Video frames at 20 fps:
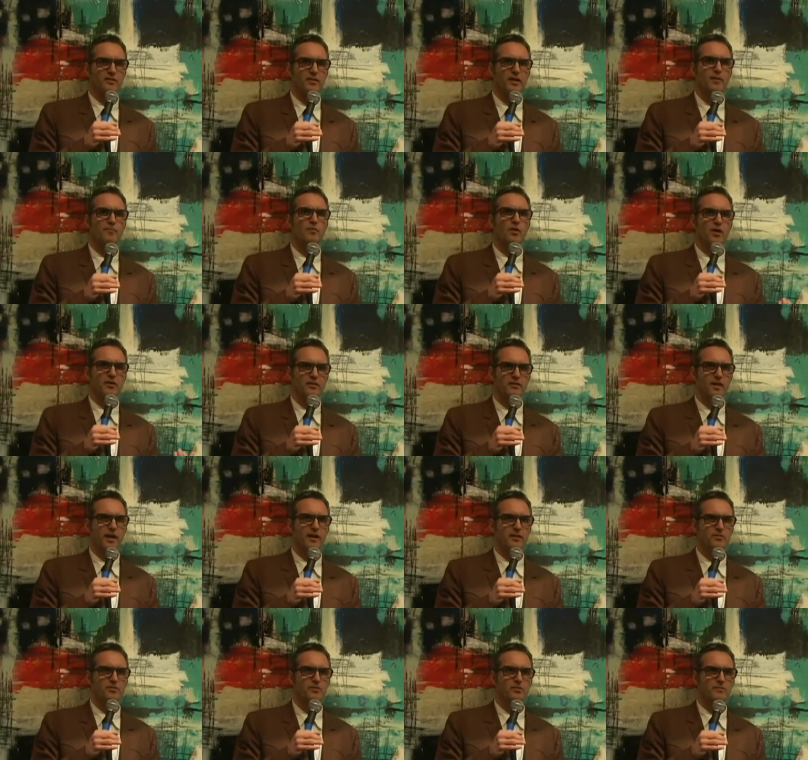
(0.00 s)
I'm not
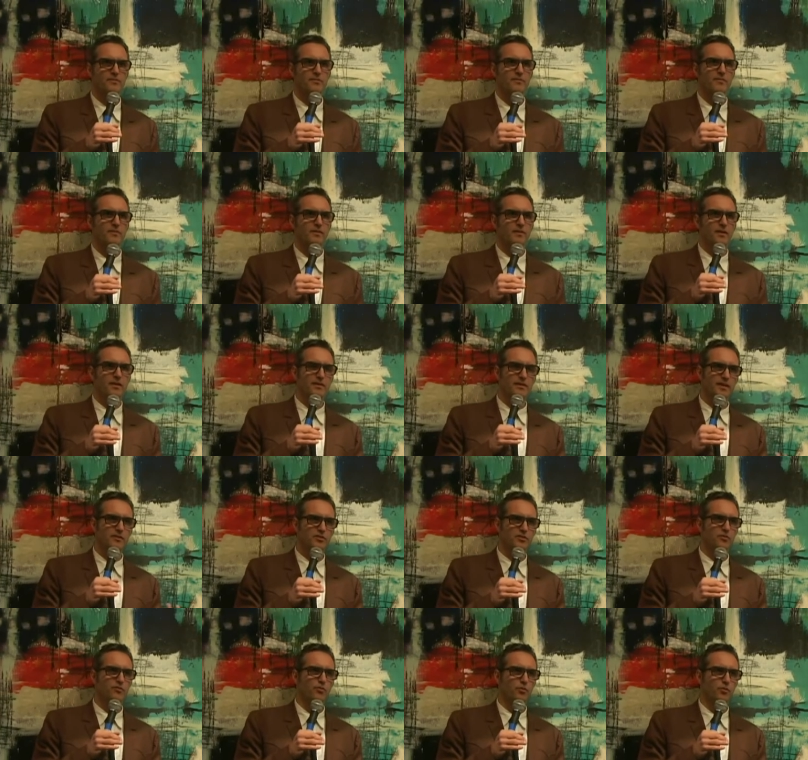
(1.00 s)
attached. That's
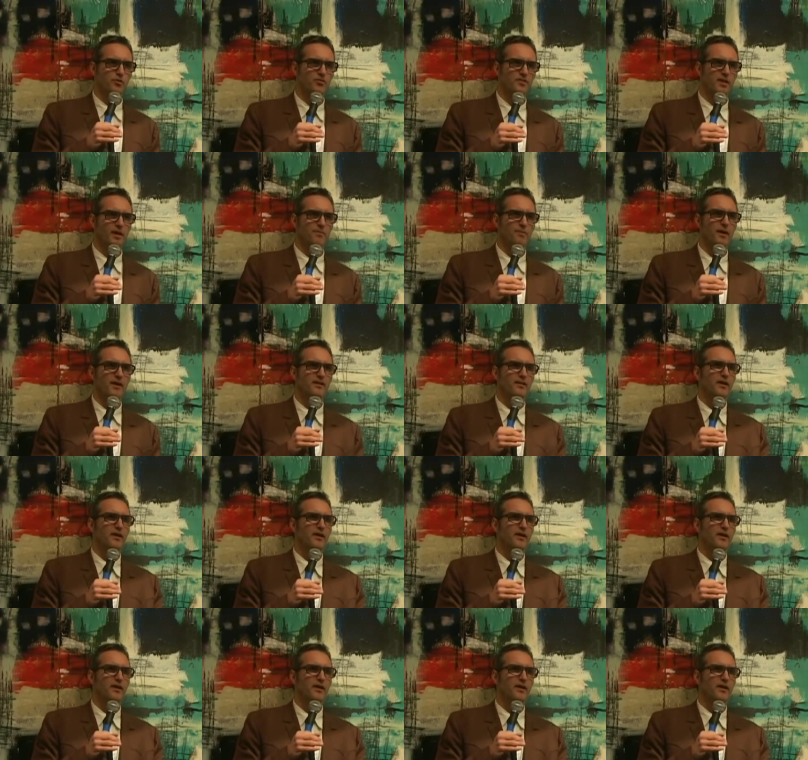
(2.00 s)
the 4th step.